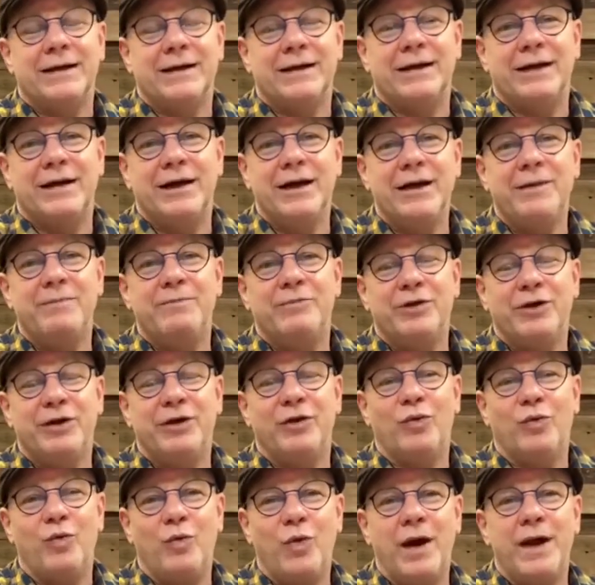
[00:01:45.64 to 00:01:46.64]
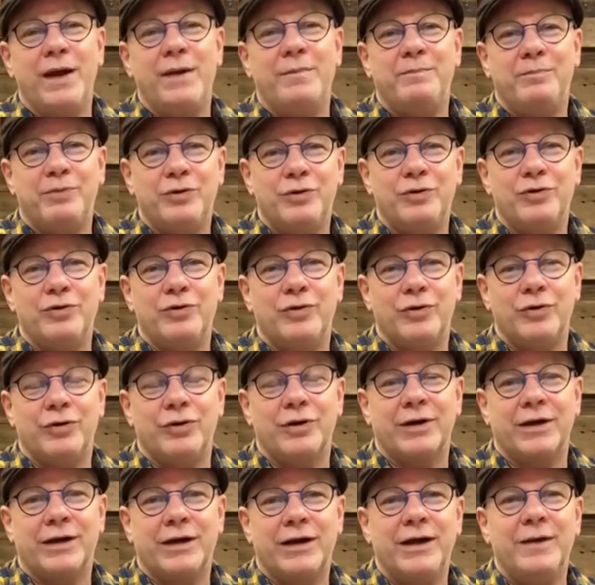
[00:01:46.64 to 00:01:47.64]
keep their way
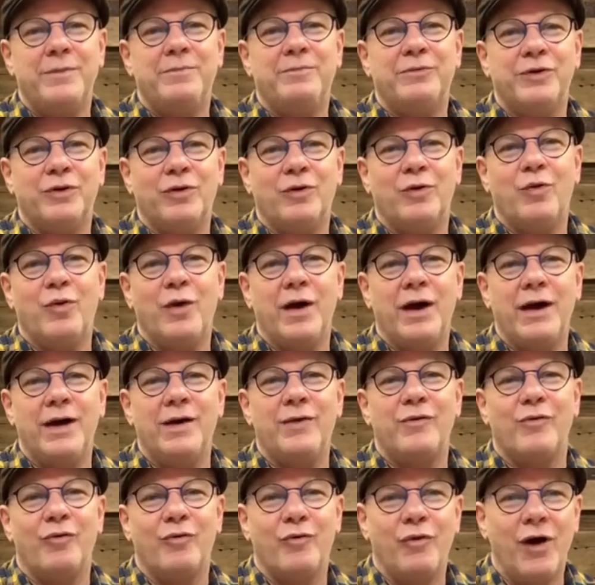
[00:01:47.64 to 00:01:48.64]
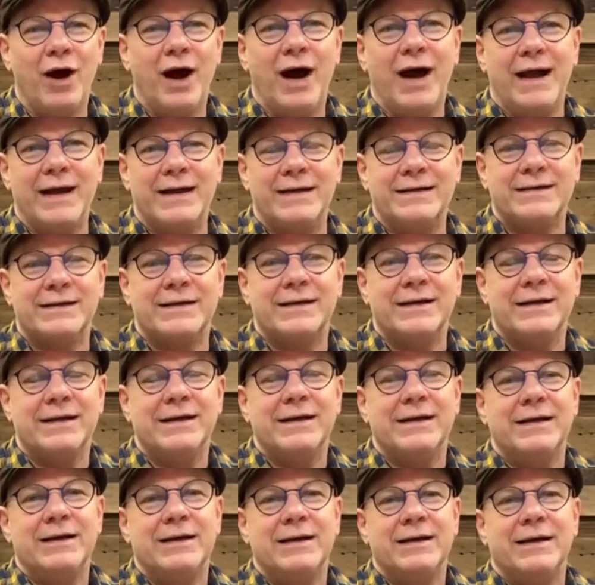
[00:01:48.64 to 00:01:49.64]
pure, keep their way right,
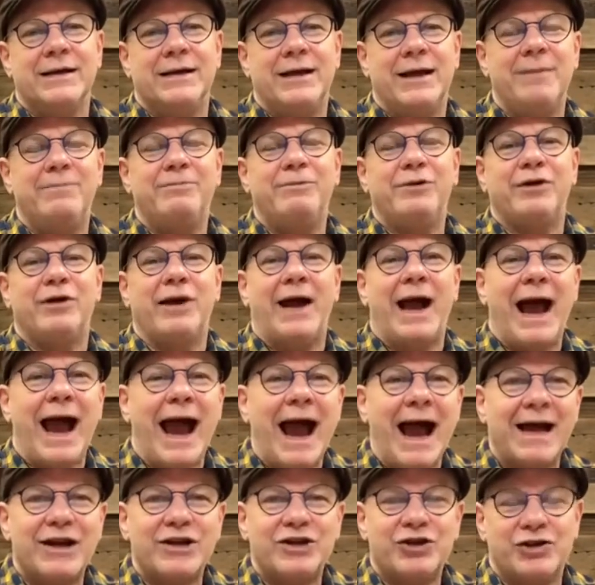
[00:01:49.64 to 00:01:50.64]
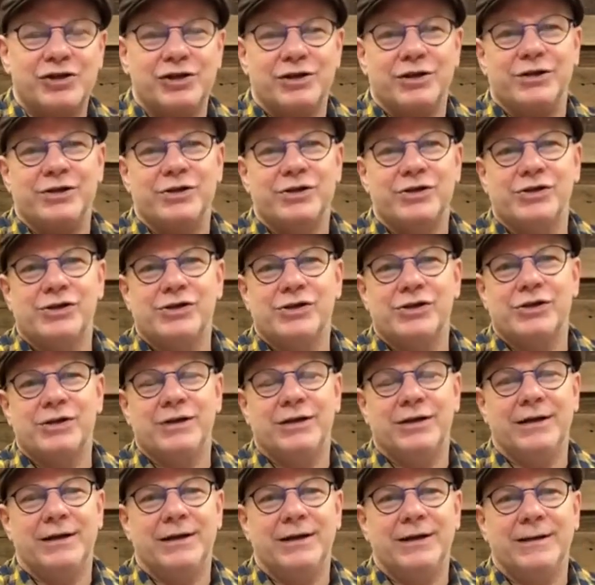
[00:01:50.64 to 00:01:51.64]
keep their actions
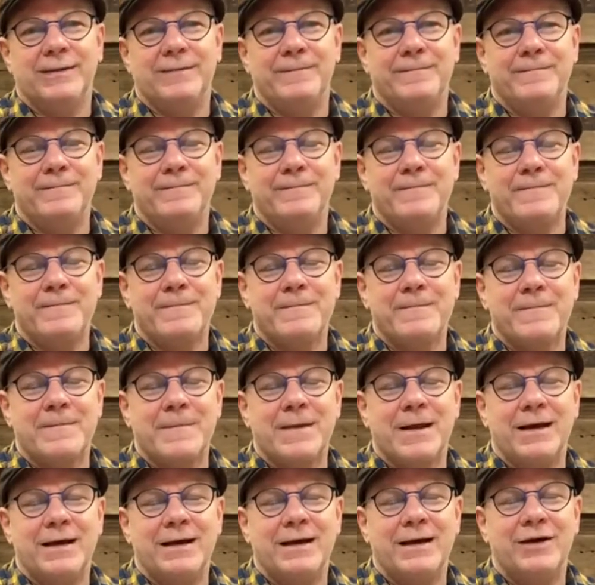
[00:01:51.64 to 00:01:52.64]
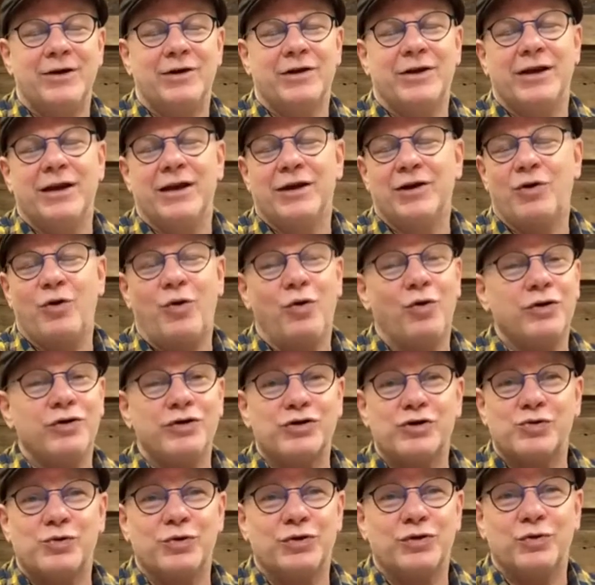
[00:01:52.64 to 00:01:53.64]
in
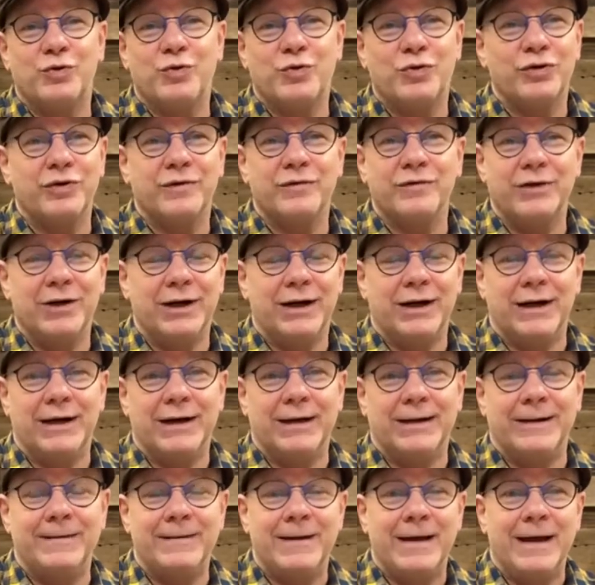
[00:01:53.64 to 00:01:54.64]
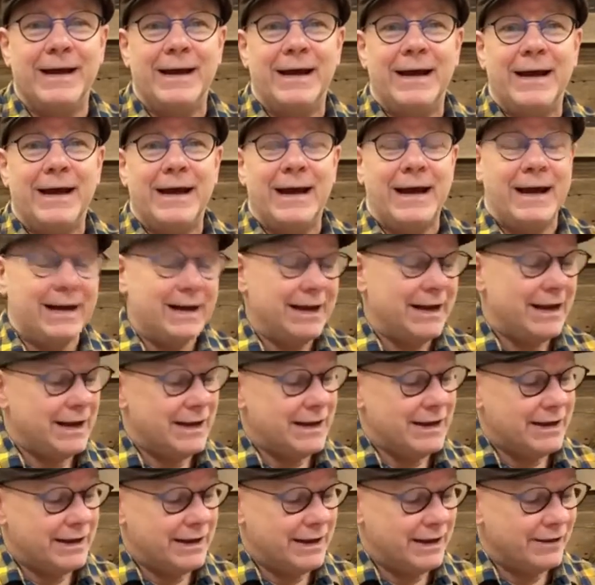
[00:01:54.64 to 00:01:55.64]
accordance with the word of God? And
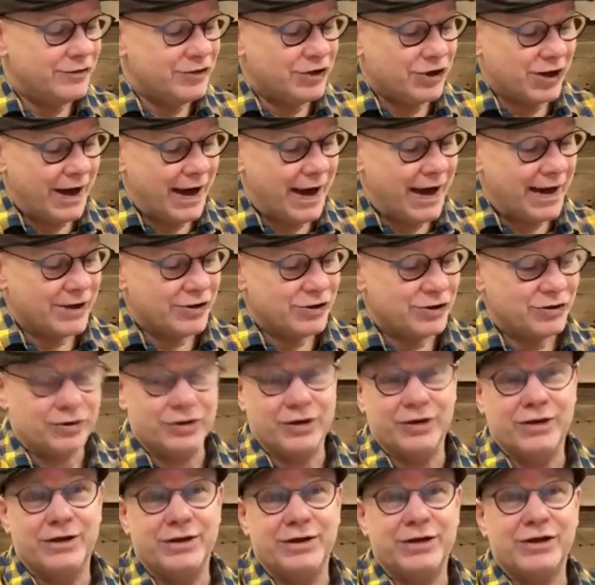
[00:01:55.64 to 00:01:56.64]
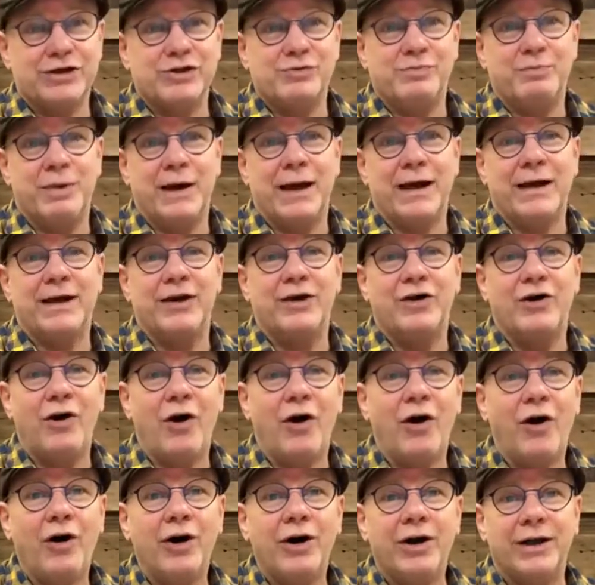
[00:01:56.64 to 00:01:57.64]
he gives the answer to this by
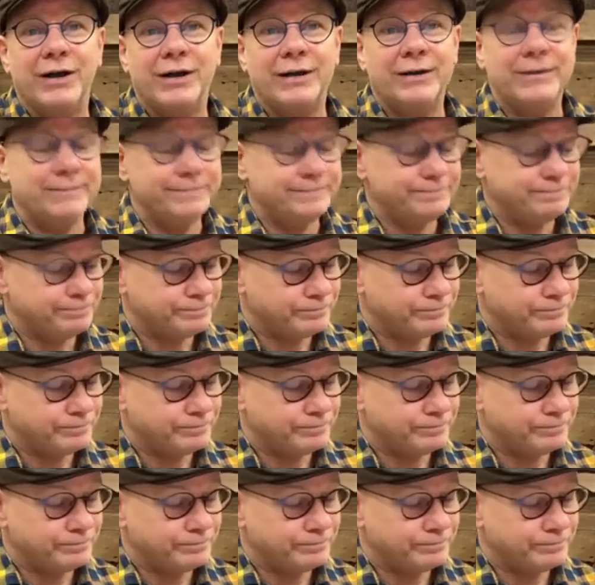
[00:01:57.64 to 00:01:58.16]
guarding